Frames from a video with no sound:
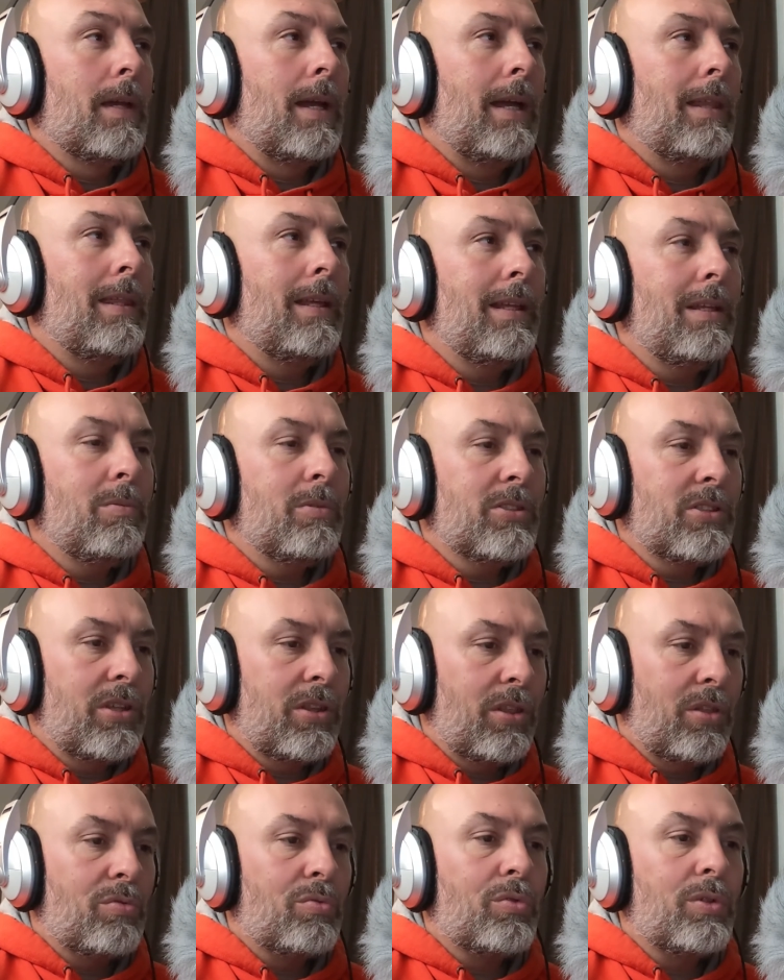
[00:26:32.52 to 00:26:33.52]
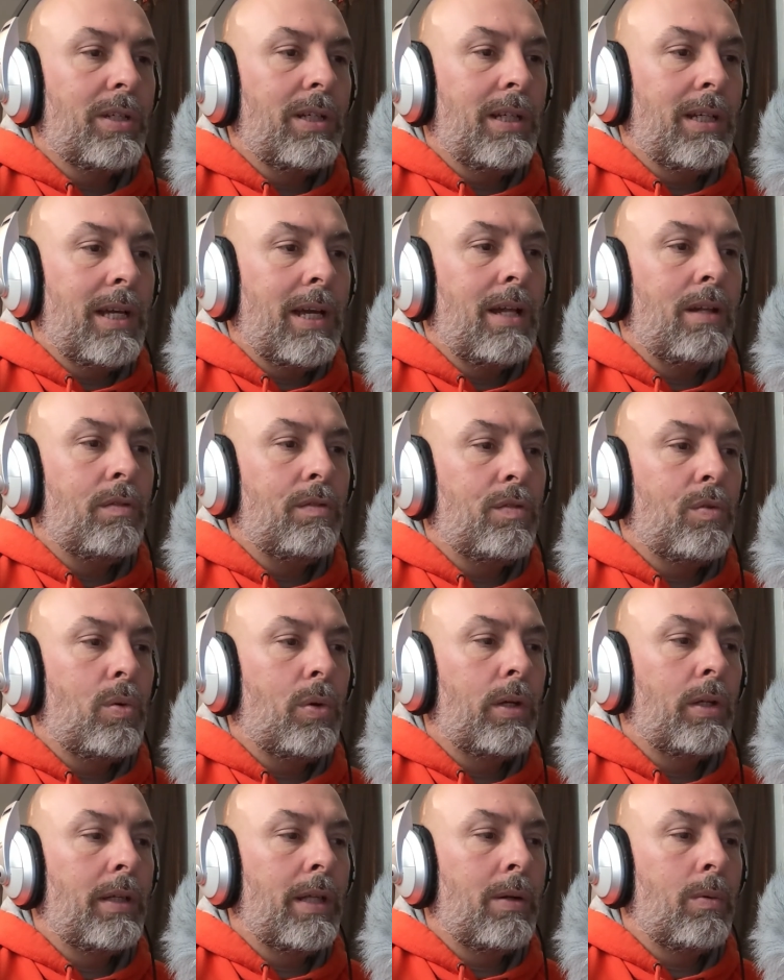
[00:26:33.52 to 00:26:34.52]
I think there was 3 in
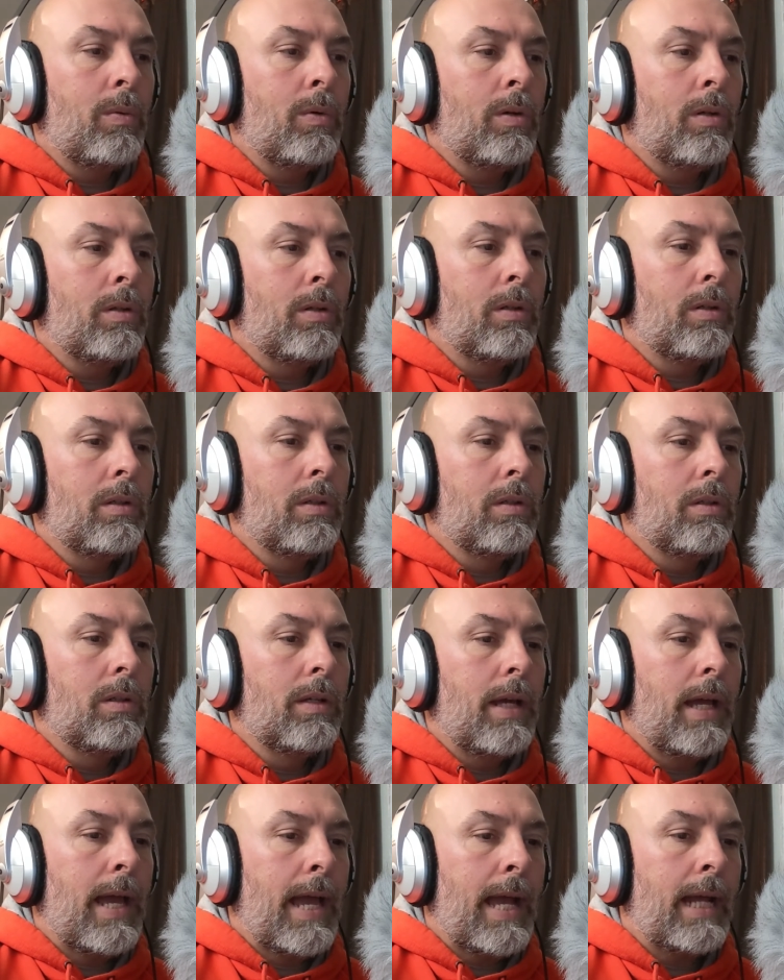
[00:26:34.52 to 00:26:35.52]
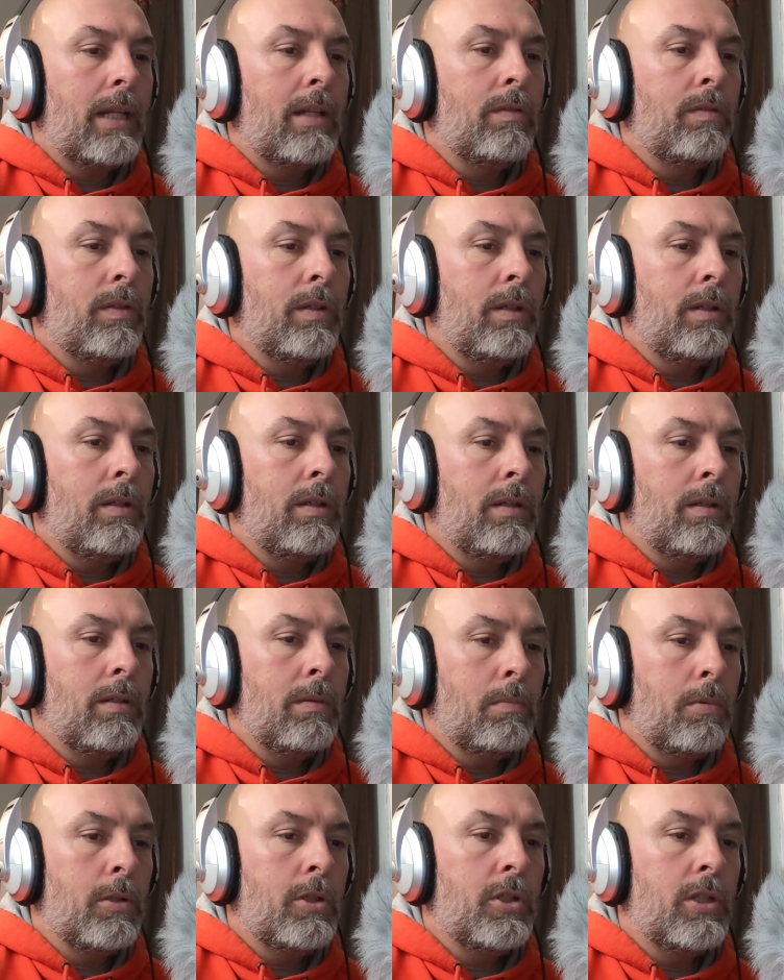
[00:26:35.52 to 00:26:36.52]
California that were actively
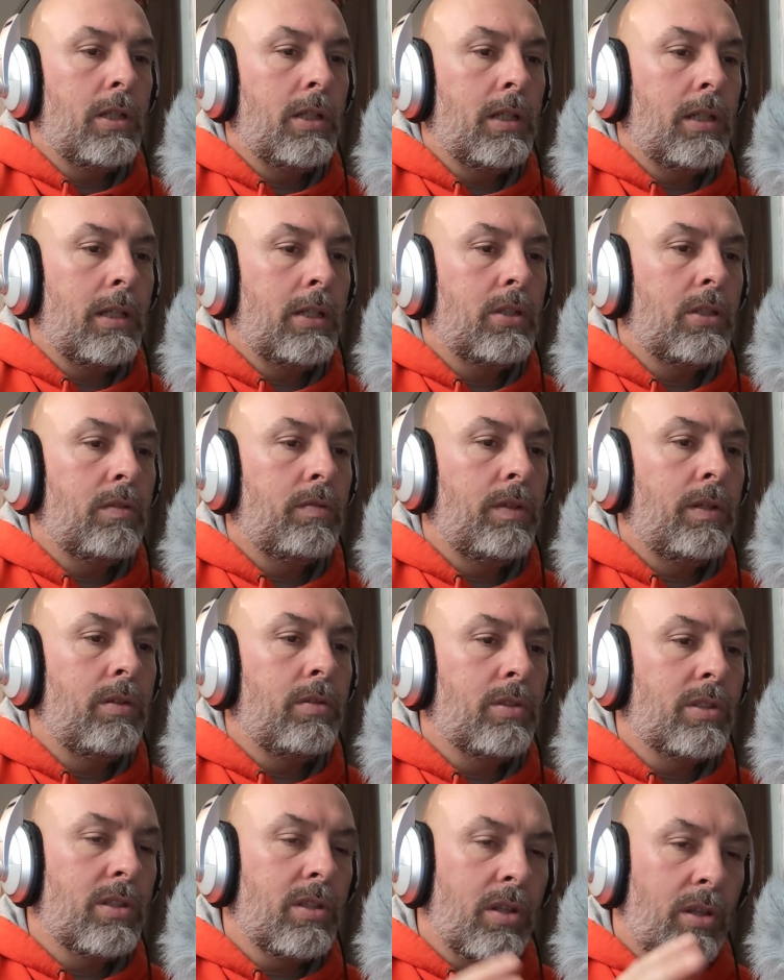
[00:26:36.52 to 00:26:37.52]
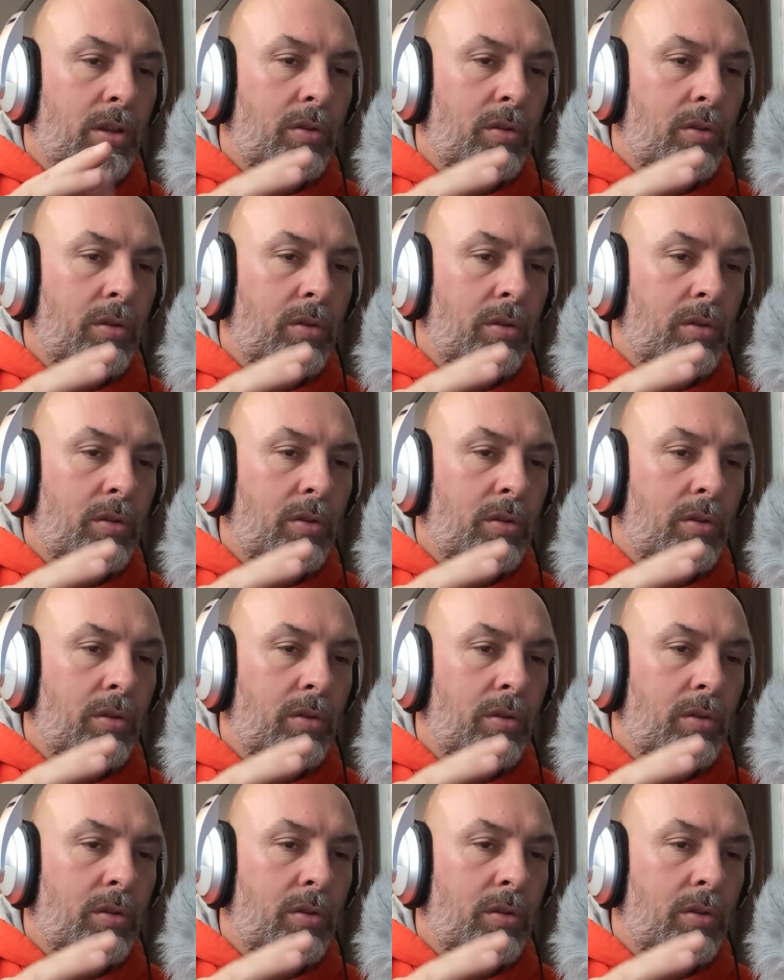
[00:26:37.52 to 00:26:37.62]
pushing electric vehicles.